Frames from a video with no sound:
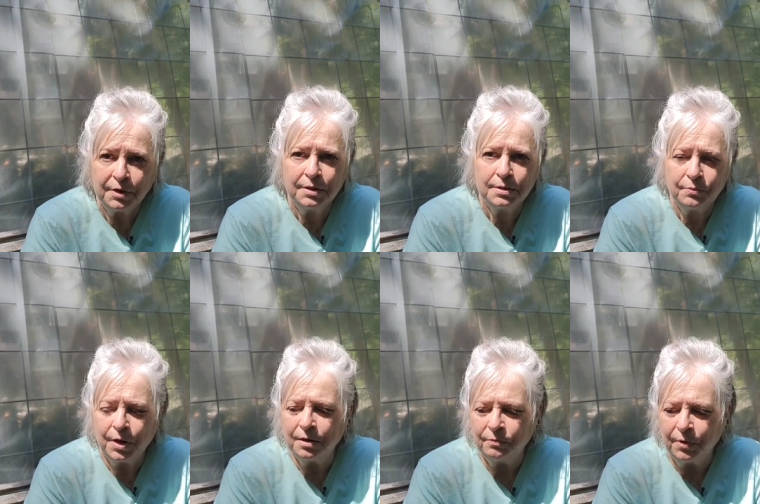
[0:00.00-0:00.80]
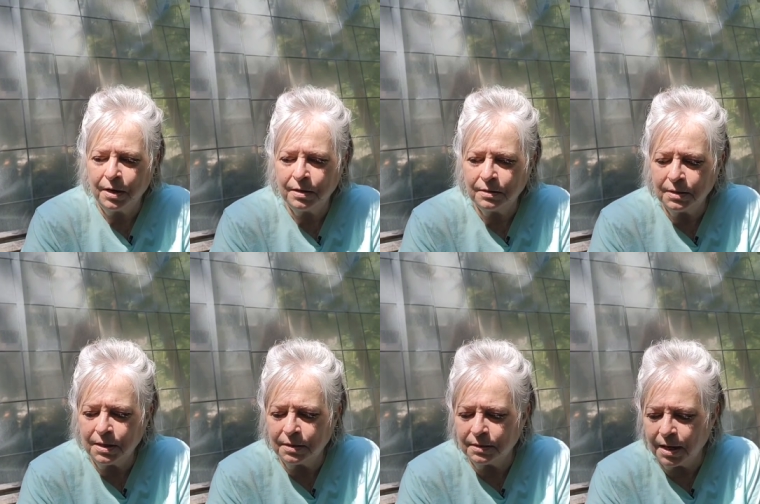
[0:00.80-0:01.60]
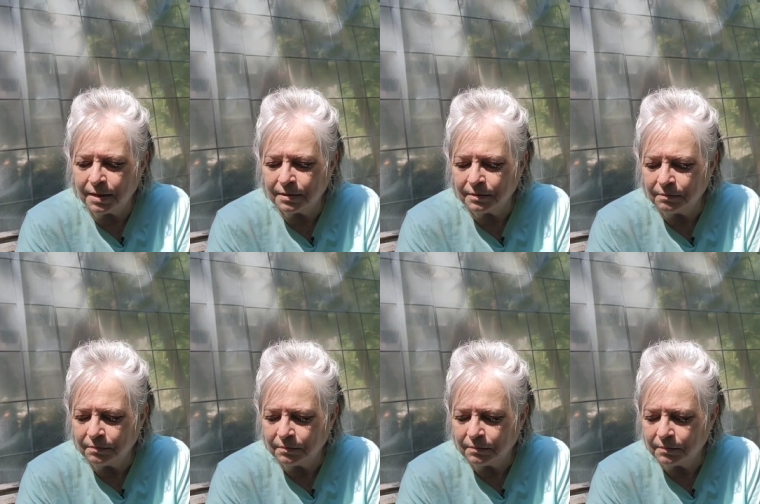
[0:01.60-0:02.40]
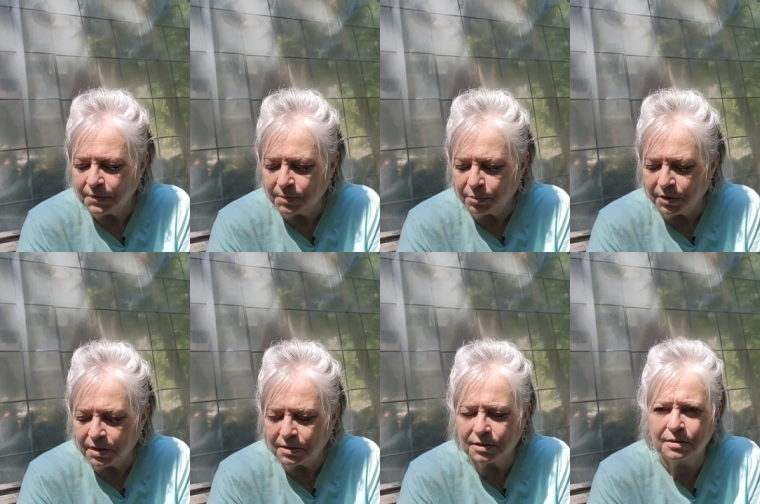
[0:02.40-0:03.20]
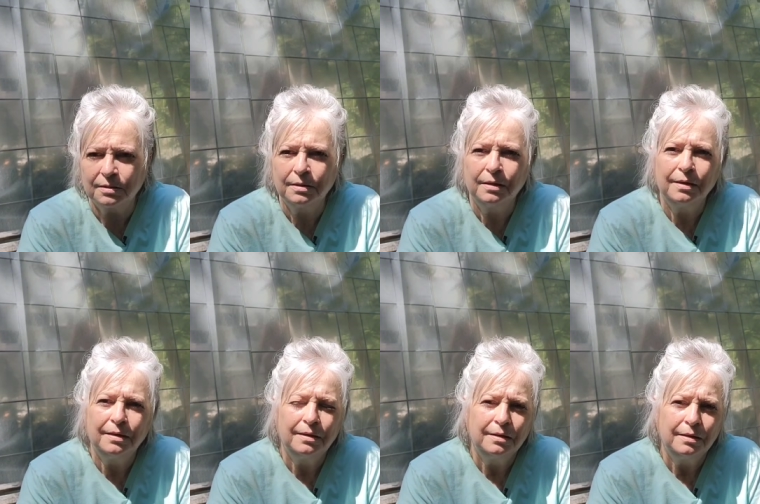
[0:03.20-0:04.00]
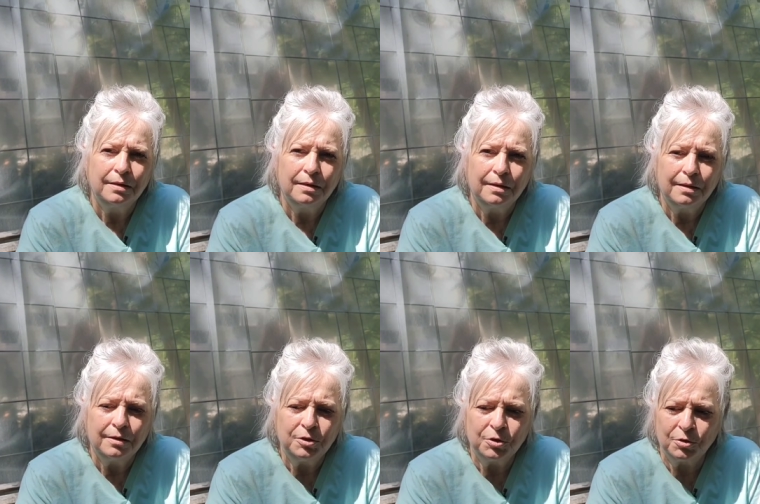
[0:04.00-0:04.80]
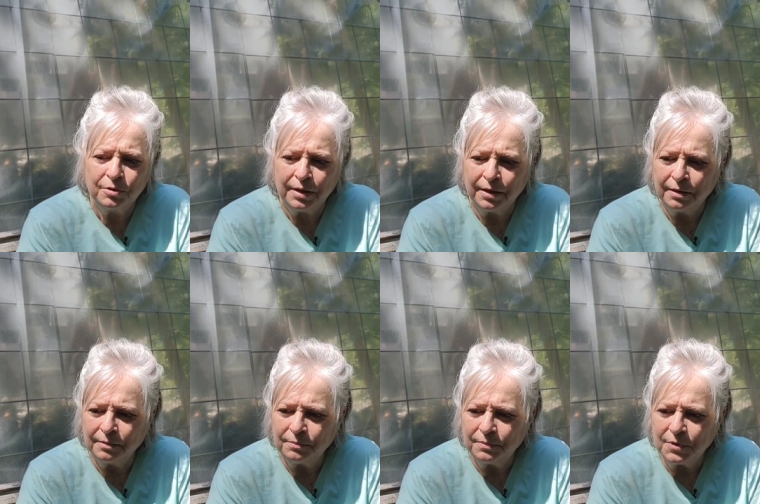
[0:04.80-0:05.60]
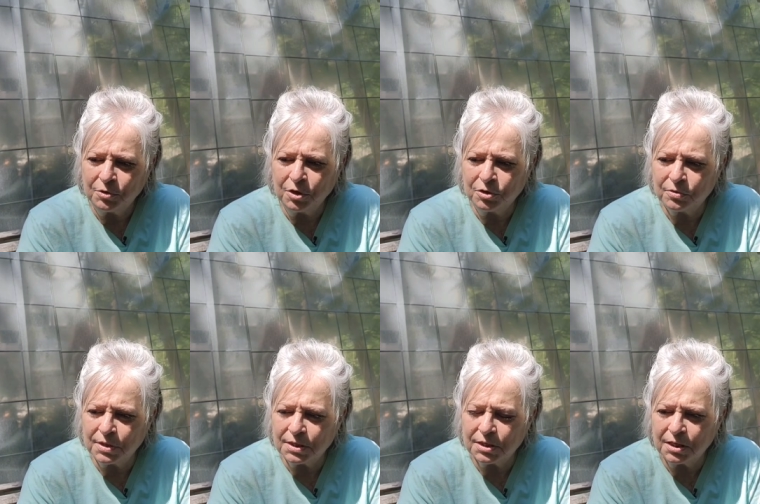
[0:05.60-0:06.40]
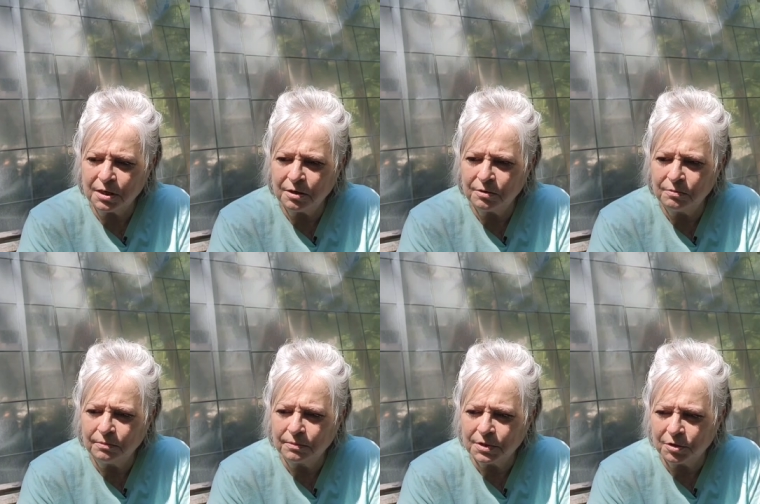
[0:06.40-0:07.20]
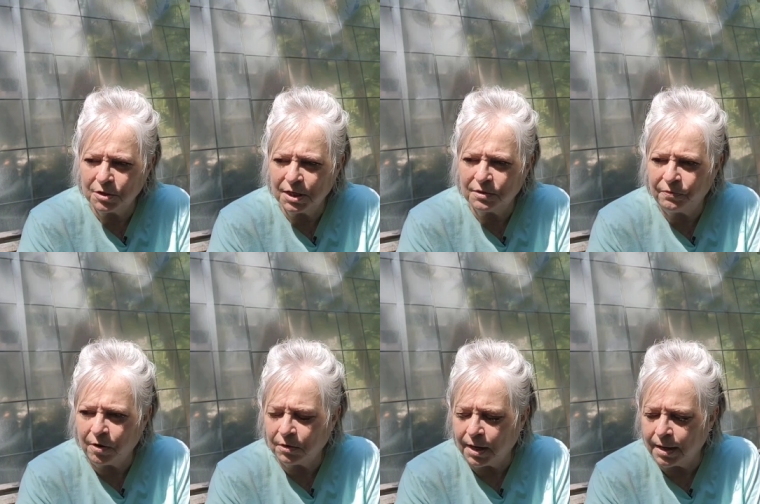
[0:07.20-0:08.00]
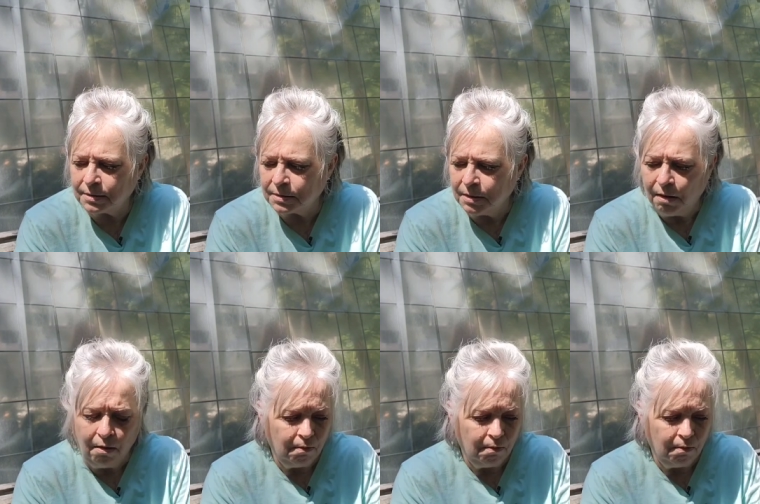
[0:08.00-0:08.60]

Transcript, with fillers: it floods and rain and rain, it kind of depletes your, uh, your nutrients too. So you need to fertilize.